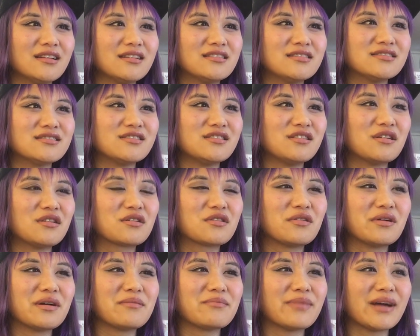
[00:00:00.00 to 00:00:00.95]
There's no
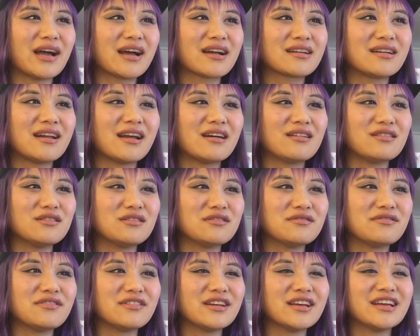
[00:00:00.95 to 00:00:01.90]
going back now,
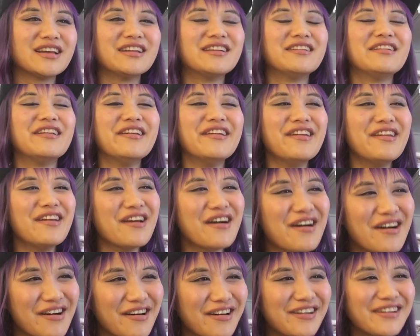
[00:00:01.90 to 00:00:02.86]
Luffy.
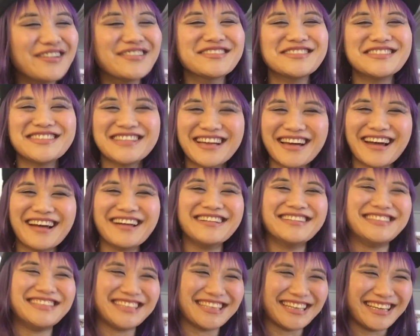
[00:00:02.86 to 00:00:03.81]
No,
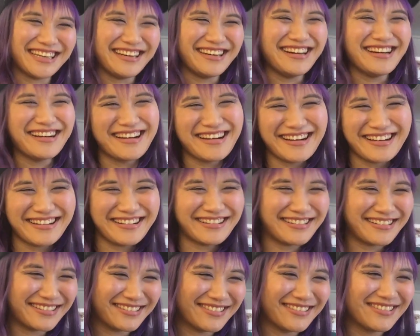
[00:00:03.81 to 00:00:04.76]
Sanji,
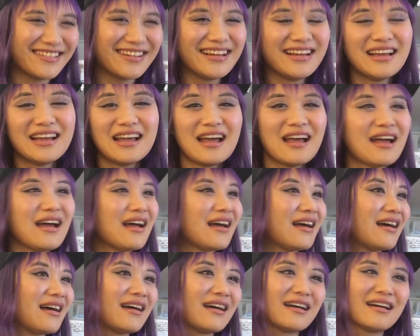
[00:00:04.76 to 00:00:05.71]

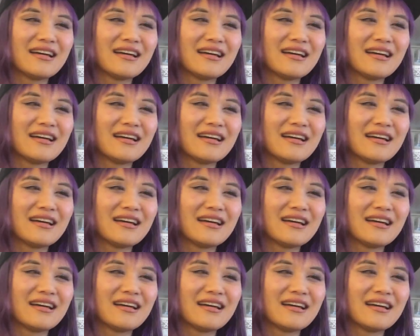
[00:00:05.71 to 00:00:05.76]
no.